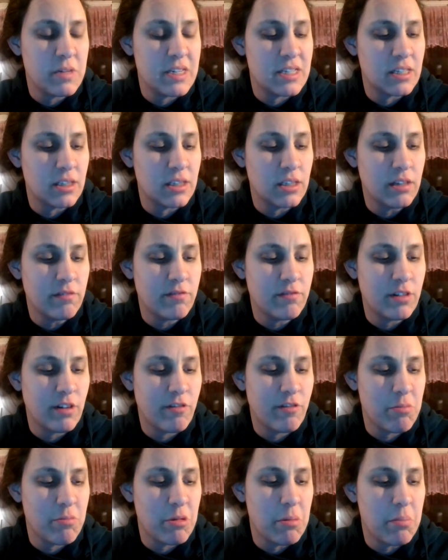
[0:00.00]
delivered
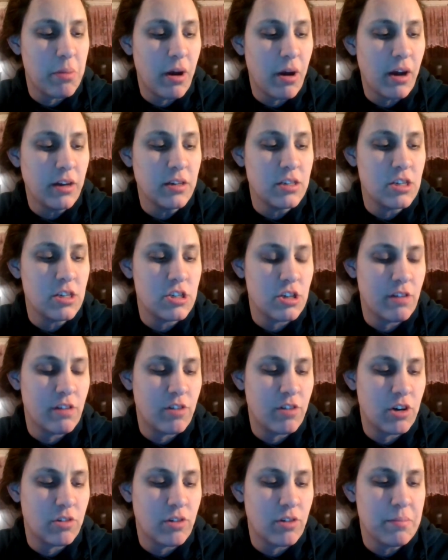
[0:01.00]
from the bondage of
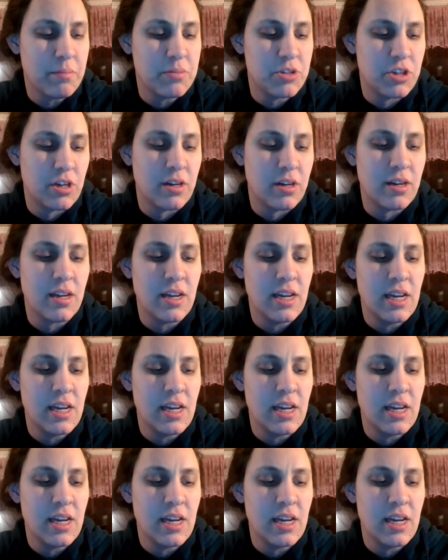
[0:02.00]
corruption